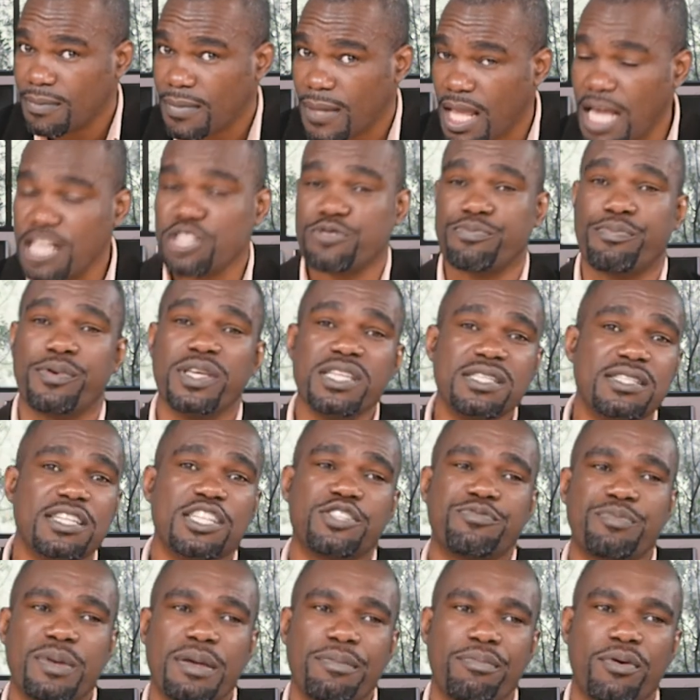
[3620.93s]
As business
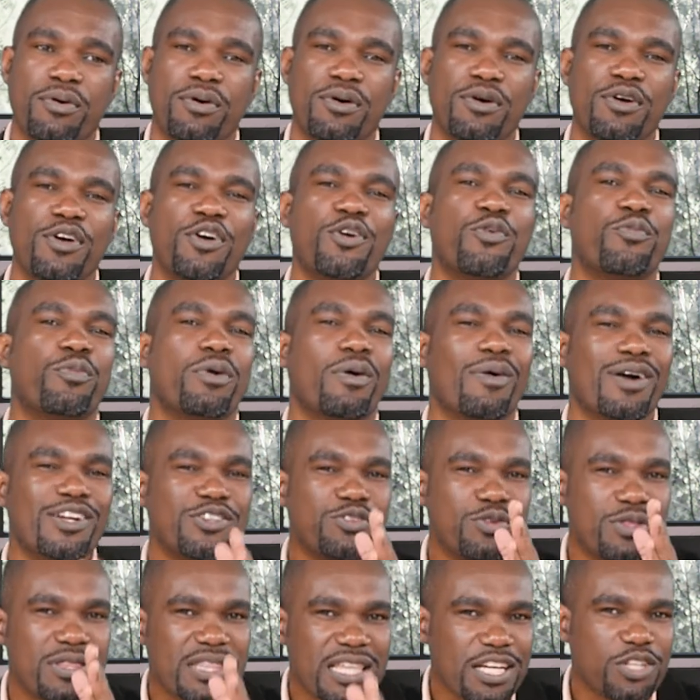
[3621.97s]
people, we want
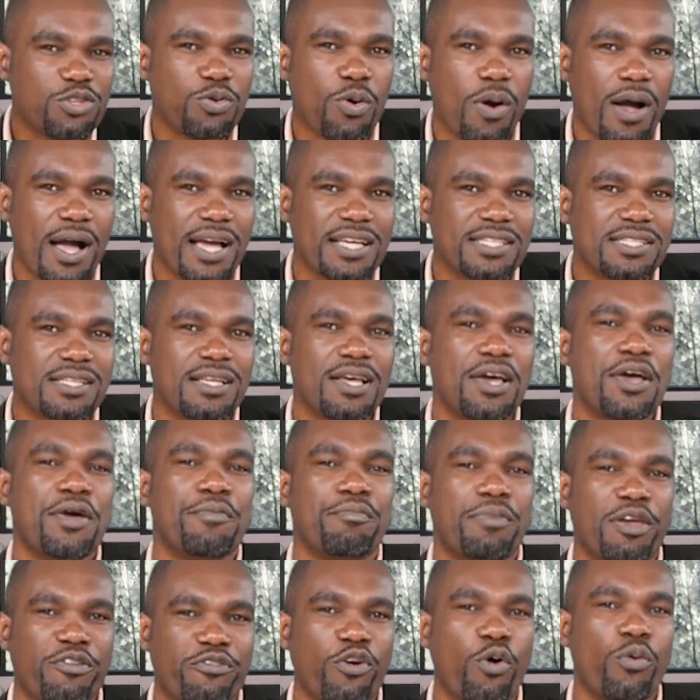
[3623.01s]
to think twice
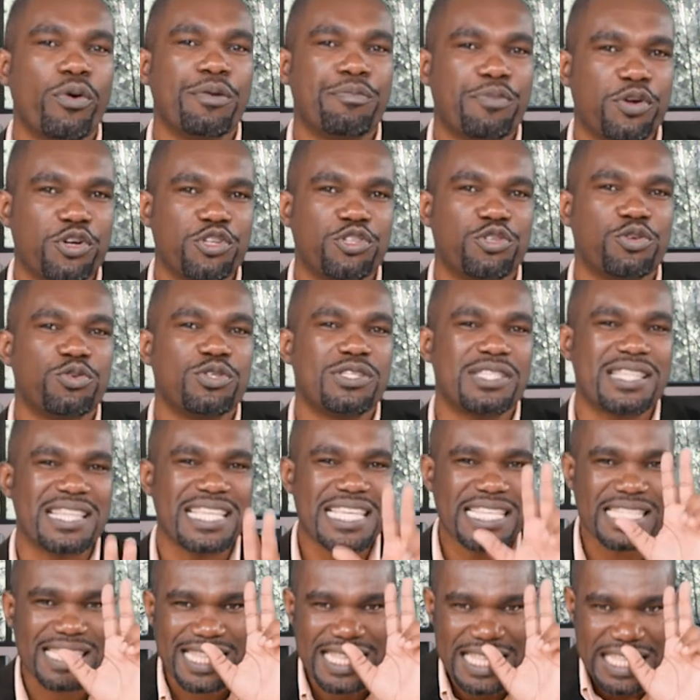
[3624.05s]
before we produce
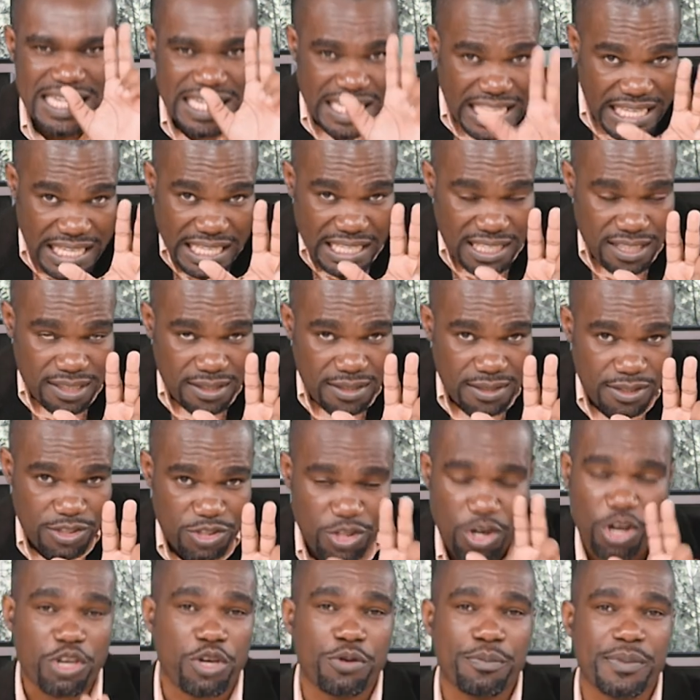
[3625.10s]
these three
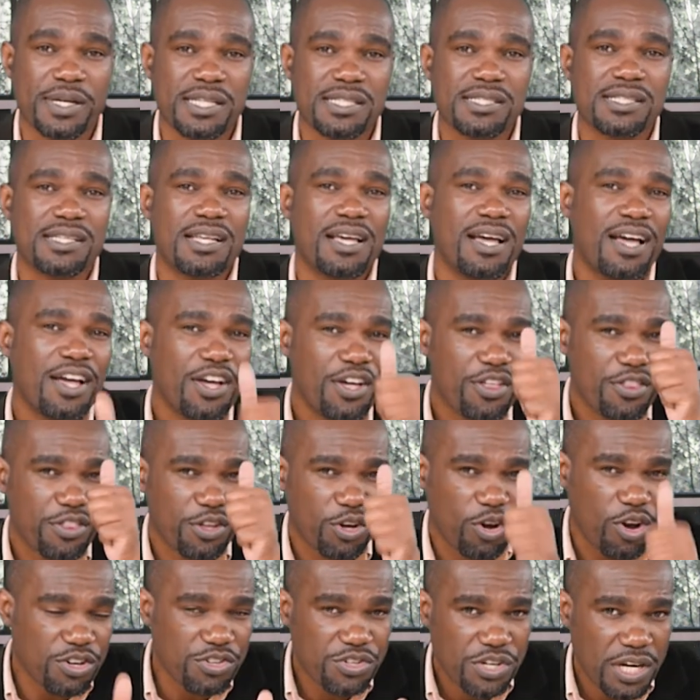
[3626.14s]
documents the
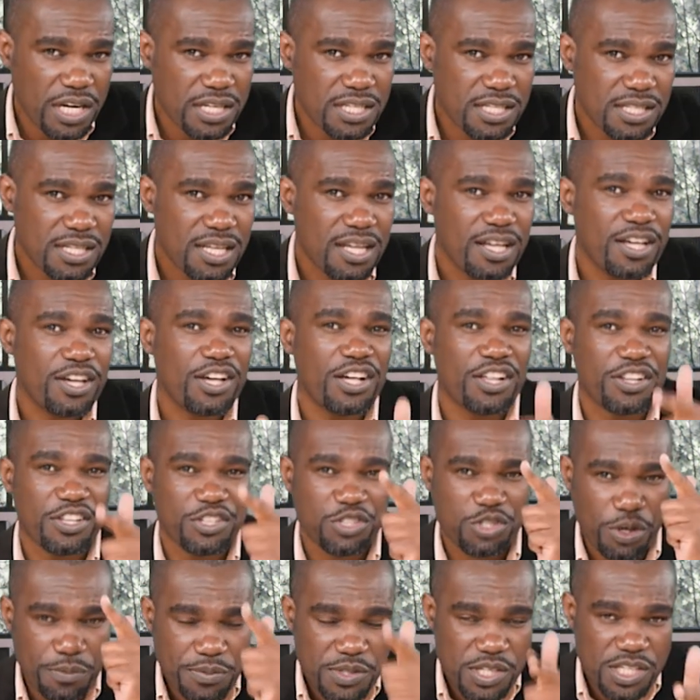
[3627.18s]
contract, the
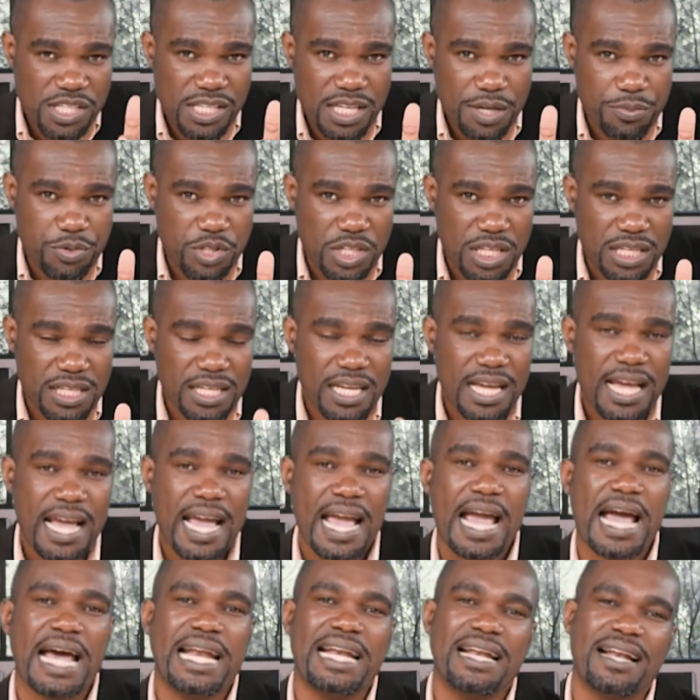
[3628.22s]
job description,
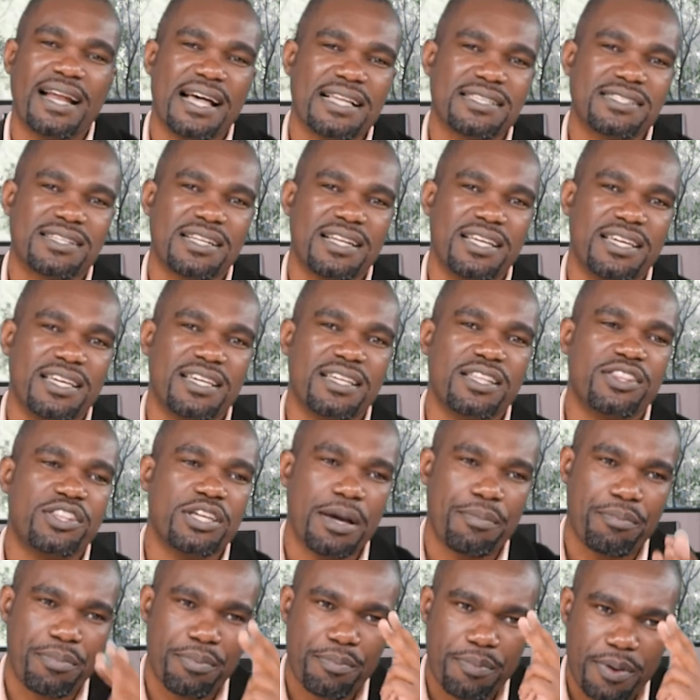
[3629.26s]
and lastly, the
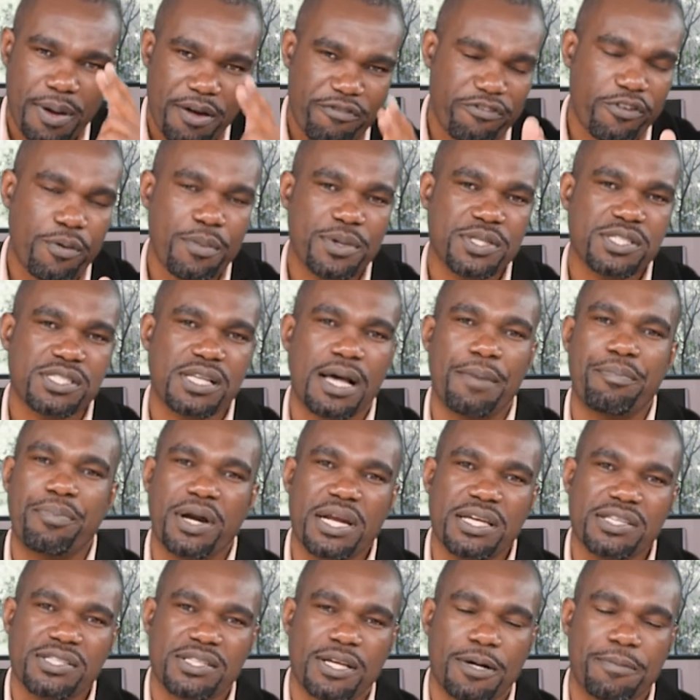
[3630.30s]
performance
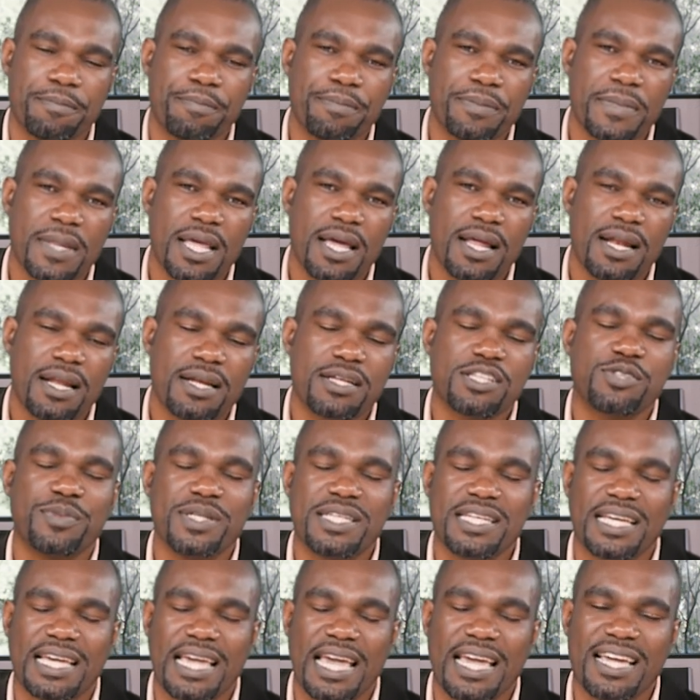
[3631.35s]
appraisal. Let us meet
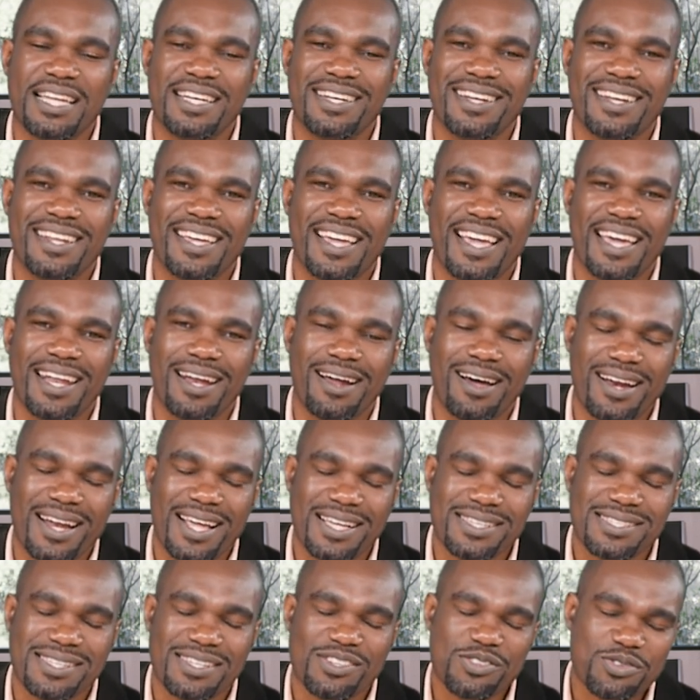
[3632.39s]
again in our
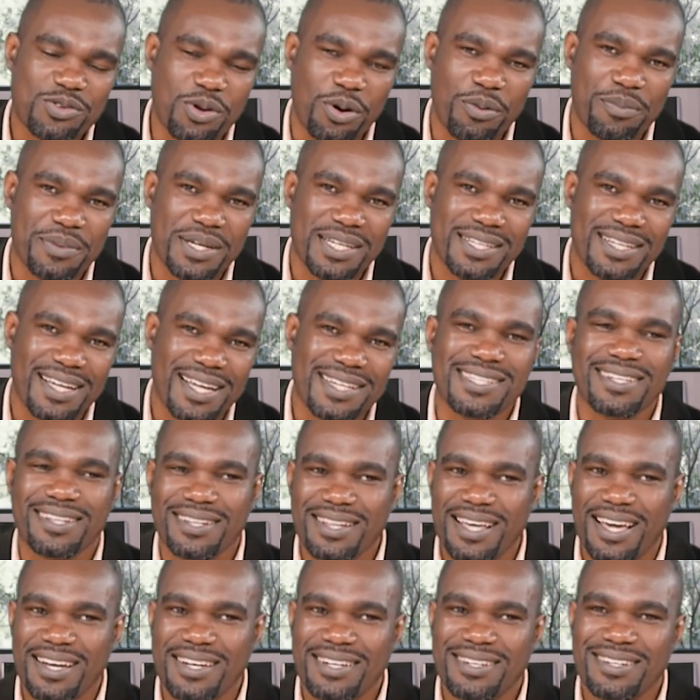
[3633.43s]
next installment. Until
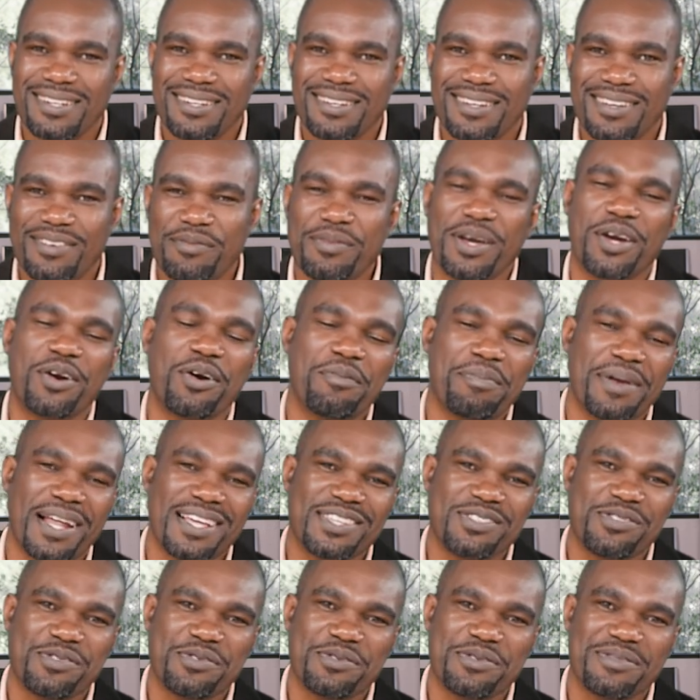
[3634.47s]
then, may God
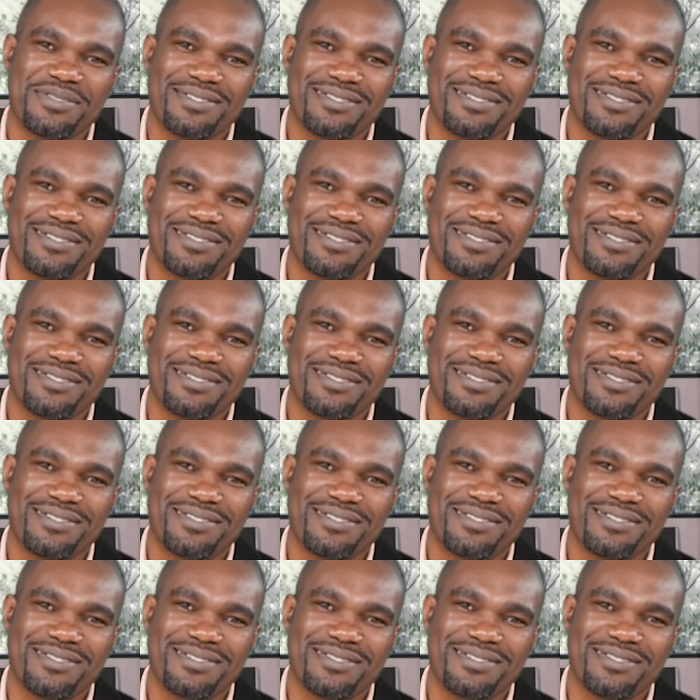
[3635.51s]
bless you.